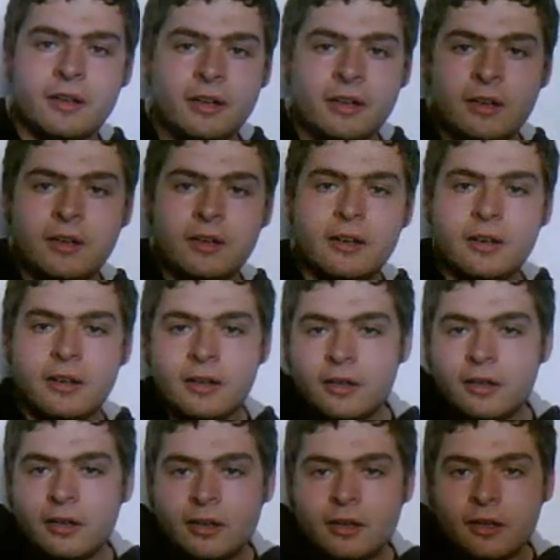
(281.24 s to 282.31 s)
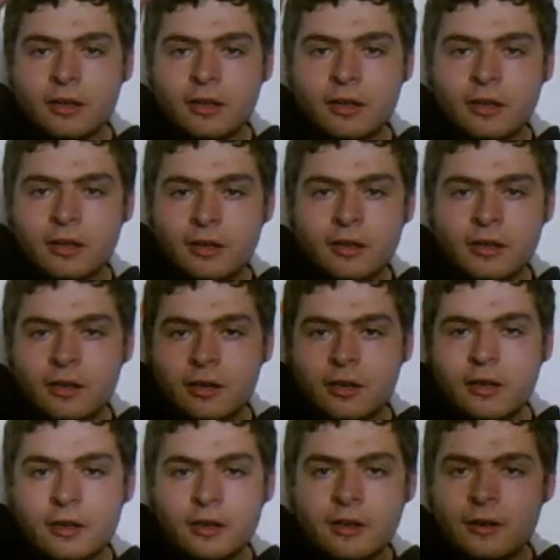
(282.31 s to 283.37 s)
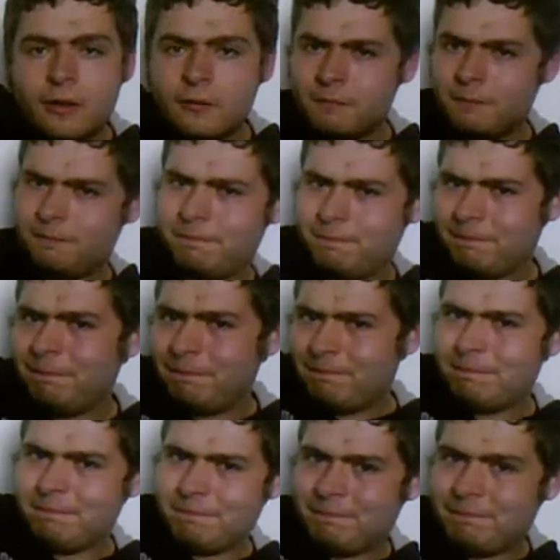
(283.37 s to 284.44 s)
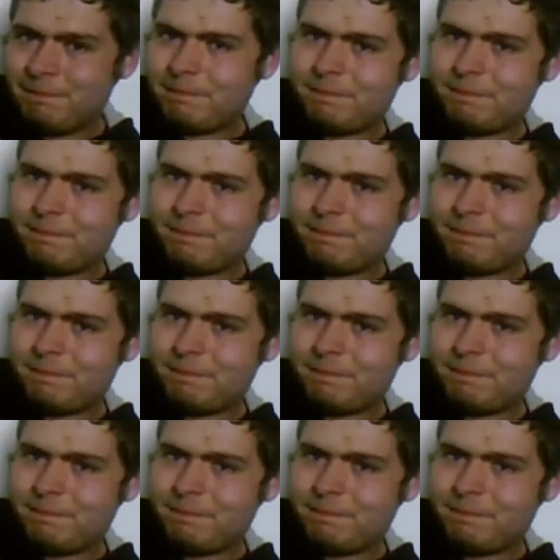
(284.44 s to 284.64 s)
No one is speaking in this clip.